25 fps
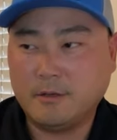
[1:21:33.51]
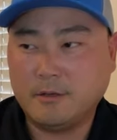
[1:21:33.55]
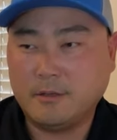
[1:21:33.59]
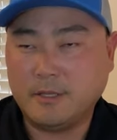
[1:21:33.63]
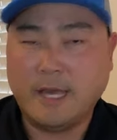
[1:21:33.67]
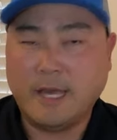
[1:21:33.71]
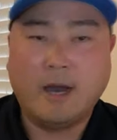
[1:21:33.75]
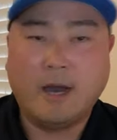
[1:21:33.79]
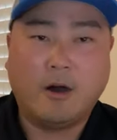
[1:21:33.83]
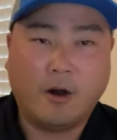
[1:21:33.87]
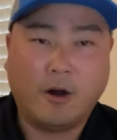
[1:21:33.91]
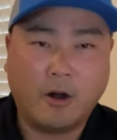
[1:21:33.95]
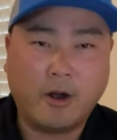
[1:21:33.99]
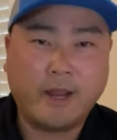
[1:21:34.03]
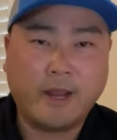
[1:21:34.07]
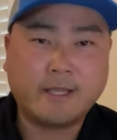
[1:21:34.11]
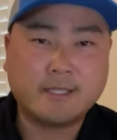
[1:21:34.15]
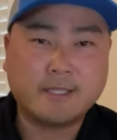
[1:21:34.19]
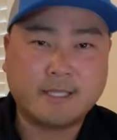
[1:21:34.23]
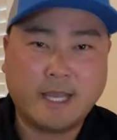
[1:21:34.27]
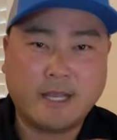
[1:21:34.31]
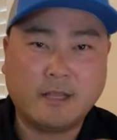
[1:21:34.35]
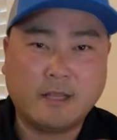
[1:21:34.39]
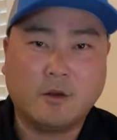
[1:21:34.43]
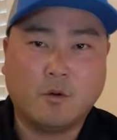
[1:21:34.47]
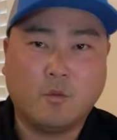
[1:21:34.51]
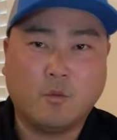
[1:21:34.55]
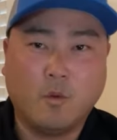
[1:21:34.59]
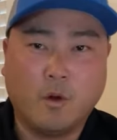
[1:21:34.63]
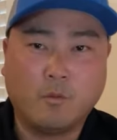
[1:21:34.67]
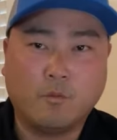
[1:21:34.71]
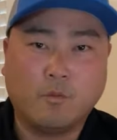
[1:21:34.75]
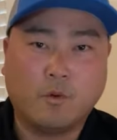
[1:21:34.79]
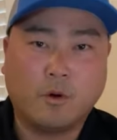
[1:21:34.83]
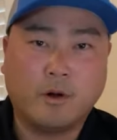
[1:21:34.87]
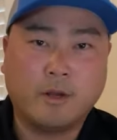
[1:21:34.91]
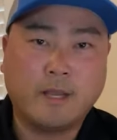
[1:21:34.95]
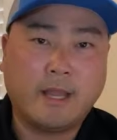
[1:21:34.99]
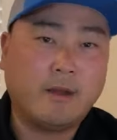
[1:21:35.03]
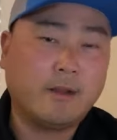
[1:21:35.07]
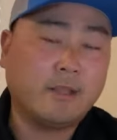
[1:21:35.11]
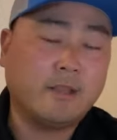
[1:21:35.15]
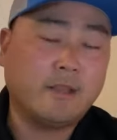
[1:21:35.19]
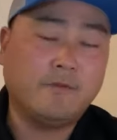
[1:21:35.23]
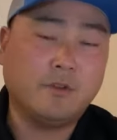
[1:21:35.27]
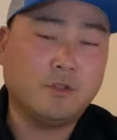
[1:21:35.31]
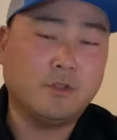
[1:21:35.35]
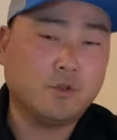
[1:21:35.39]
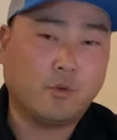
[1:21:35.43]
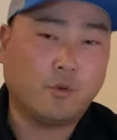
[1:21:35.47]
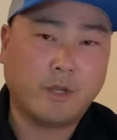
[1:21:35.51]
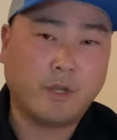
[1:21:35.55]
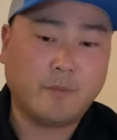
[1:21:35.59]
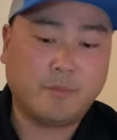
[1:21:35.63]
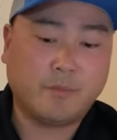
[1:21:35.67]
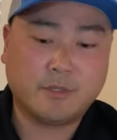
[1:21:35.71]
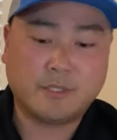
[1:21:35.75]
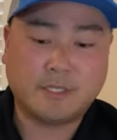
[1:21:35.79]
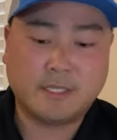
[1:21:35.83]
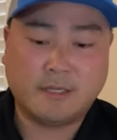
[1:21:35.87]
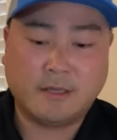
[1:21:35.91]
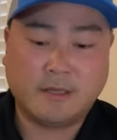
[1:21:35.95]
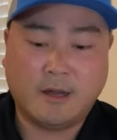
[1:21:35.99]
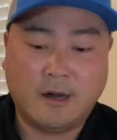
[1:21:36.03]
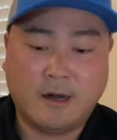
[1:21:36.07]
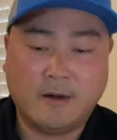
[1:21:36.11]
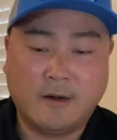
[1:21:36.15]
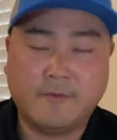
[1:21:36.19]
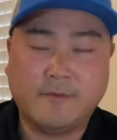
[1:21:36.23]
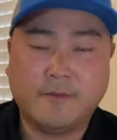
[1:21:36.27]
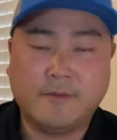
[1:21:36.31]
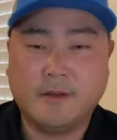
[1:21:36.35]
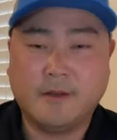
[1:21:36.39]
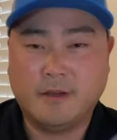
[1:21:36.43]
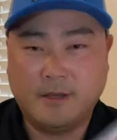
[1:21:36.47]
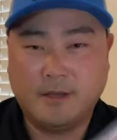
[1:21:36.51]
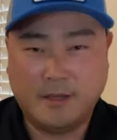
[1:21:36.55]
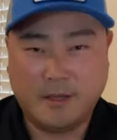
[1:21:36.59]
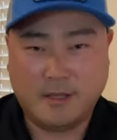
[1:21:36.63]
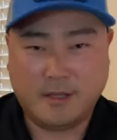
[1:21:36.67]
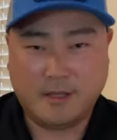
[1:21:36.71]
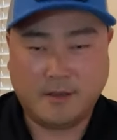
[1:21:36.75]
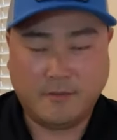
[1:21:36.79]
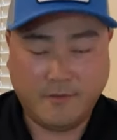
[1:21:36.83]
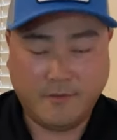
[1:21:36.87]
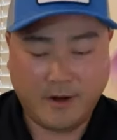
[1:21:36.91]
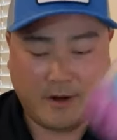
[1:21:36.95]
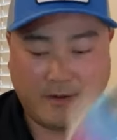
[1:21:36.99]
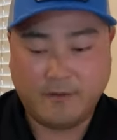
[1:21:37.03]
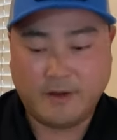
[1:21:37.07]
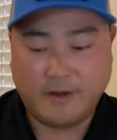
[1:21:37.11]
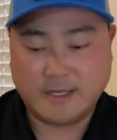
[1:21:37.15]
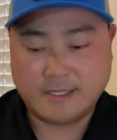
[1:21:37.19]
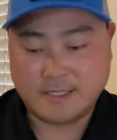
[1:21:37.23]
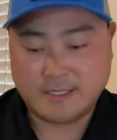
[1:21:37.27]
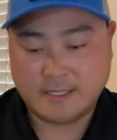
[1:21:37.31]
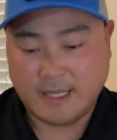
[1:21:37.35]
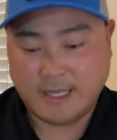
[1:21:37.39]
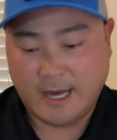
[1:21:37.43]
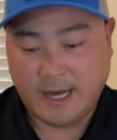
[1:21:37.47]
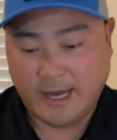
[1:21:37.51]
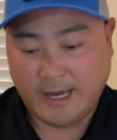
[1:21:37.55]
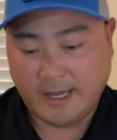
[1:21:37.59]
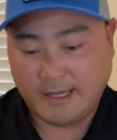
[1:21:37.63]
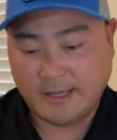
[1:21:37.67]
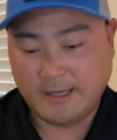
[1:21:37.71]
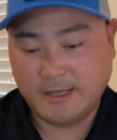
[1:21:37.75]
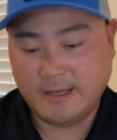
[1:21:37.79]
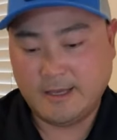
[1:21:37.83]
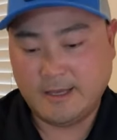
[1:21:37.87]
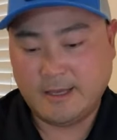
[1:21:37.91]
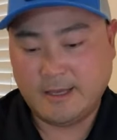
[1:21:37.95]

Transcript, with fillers: Yeah, RX Angler, one word. I'll give you 20% off the Varivas line.